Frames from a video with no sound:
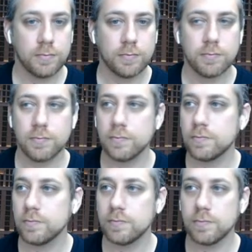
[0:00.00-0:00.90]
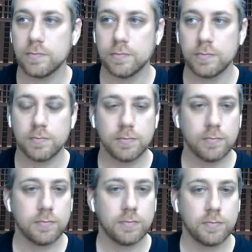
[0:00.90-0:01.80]

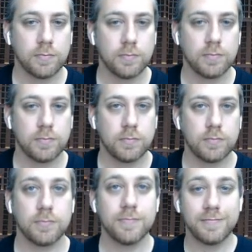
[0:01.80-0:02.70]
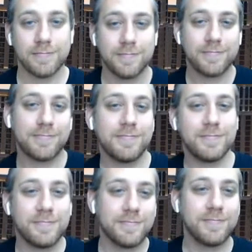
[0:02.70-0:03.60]

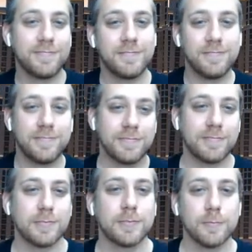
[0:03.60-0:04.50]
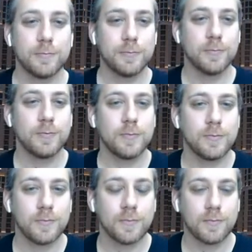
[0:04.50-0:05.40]

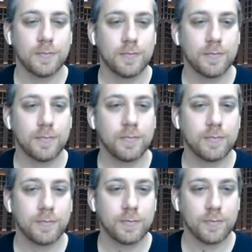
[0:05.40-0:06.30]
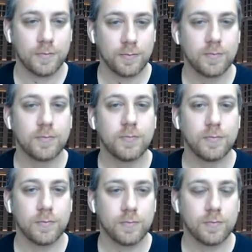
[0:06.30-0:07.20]

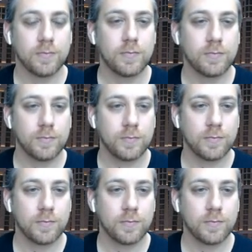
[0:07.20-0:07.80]
(silent)